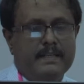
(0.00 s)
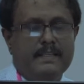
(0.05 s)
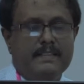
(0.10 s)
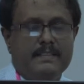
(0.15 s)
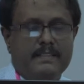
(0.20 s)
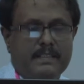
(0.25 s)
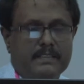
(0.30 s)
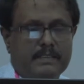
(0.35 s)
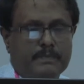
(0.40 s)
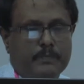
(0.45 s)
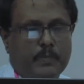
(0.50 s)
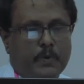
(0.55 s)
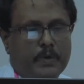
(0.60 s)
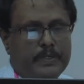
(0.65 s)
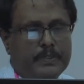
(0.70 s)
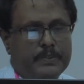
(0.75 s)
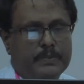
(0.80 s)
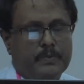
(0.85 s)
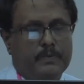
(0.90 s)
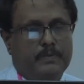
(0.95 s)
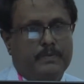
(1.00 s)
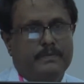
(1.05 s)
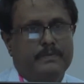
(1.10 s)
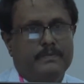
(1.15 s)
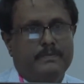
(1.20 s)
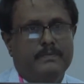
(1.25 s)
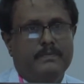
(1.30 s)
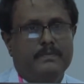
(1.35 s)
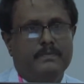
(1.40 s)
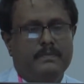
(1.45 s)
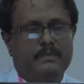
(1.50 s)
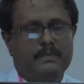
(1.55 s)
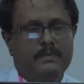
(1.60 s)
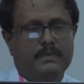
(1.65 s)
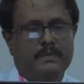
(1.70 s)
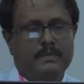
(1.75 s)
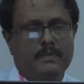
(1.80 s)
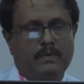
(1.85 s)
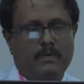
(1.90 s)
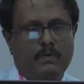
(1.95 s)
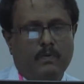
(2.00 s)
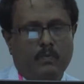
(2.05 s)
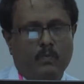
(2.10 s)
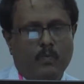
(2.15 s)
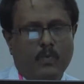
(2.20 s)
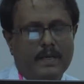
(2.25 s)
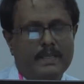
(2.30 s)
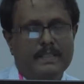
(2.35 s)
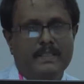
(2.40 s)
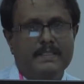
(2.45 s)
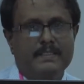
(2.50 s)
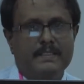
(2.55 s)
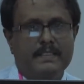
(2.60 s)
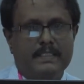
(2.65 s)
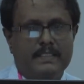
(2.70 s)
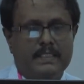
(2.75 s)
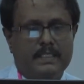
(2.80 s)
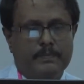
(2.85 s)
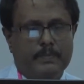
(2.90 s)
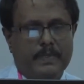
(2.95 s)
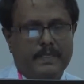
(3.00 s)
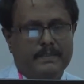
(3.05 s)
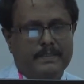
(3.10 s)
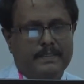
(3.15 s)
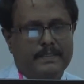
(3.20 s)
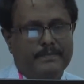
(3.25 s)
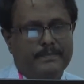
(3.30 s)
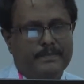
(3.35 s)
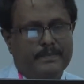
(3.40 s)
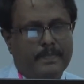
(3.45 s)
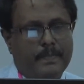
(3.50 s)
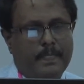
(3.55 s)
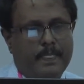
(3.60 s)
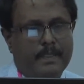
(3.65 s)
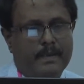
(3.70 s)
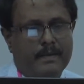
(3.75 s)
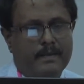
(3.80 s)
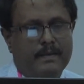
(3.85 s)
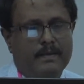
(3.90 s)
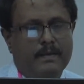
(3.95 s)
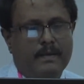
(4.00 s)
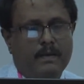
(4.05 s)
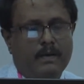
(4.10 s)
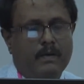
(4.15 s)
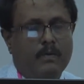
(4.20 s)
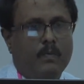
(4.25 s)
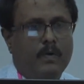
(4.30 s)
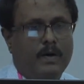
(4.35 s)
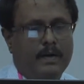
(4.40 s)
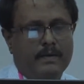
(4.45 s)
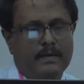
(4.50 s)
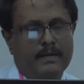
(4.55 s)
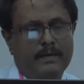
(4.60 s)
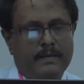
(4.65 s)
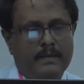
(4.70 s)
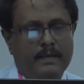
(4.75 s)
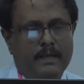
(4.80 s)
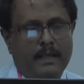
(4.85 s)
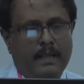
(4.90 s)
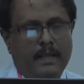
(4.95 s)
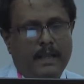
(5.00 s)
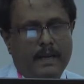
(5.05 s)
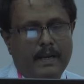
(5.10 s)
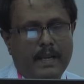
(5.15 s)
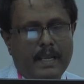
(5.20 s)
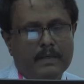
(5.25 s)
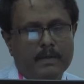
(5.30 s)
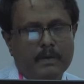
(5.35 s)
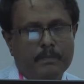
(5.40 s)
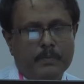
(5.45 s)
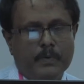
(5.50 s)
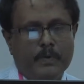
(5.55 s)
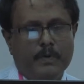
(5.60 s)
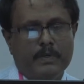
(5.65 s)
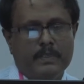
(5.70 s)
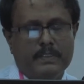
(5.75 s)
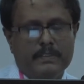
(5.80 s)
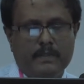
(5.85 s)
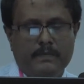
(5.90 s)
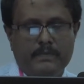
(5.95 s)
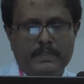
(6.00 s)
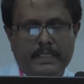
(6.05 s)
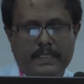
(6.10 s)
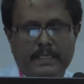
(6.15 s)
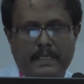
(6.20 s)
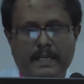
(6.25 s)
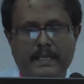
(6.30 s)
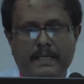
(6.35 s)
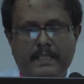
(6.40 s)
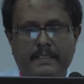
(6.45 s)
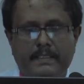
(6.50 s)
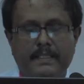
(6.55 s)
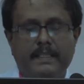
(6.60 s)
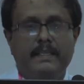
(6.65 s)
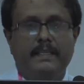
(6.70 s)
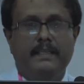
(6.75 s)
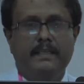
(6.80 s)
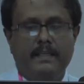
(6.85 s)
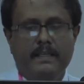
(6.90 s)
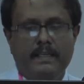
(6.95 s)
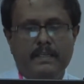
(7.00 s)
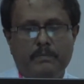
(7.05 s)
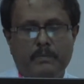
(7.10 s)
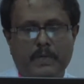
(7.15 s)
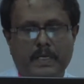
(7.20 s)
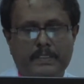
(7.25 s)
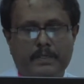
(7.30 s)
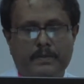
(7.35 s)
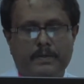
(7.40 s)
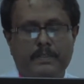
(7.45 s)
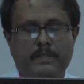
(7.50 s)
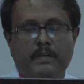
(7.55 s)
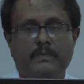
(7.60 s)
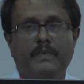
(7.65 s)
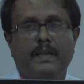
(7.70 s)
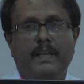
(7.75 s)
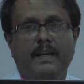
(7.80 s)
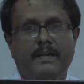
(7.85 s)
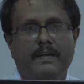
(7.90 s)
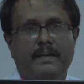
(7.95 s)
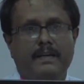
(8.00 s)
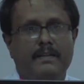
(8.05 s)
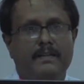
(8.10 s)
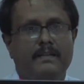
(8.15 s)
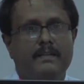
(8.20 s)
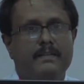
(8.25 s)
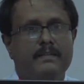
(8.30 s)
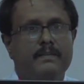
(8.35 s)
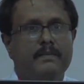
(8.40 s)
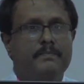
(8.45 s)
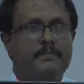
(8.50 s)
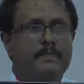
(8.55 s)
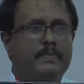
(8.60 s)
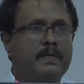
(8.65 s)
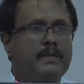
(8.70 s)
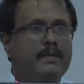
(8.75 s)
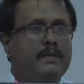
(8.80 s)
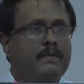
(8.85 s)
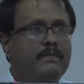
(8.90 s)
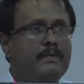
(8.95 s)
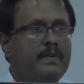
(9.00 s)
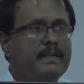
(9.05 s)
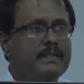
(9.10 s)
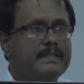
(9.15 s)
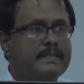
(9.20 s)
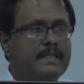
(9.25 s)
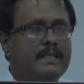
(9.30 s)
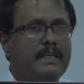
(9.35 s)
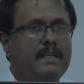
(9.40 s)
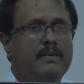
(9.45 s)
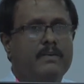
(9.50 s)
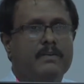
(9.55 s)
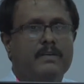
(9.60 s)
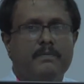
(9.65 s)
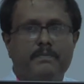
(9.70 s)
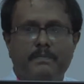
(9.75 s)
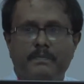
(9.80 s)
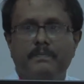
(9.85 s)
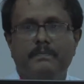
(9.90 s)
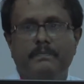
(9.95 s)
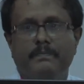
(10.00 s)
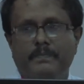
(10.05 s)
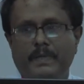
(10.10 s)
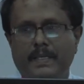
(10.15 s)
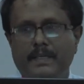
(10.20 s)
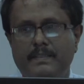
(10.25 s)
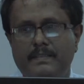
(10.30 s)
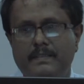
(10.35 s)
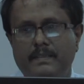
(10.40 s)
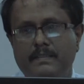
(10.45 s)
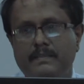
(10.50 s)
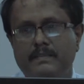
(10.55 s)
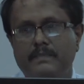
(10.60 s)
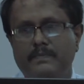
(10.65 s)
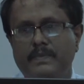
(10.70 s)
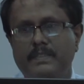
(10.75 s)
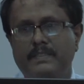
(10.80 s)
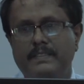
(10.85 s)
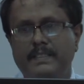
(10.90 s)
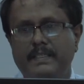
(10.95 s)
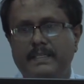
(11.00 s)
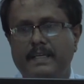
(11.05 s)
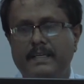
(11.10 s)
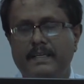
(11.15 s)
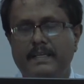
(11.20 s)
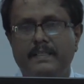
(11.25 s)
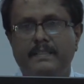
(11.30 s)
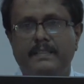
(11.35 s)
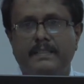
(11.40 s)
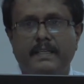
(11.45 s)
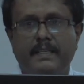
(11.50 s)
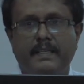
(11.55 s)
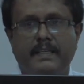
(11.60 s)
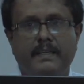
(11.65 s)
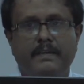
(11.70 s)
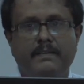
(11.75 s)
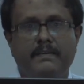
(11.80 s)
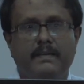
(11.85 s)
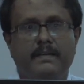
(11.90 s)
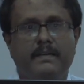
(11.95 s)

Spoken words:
disease 0.2. Why this discrepancy? One, lack of progression of CKD3 in majority of elderly. We see a lot of patients with CKD3,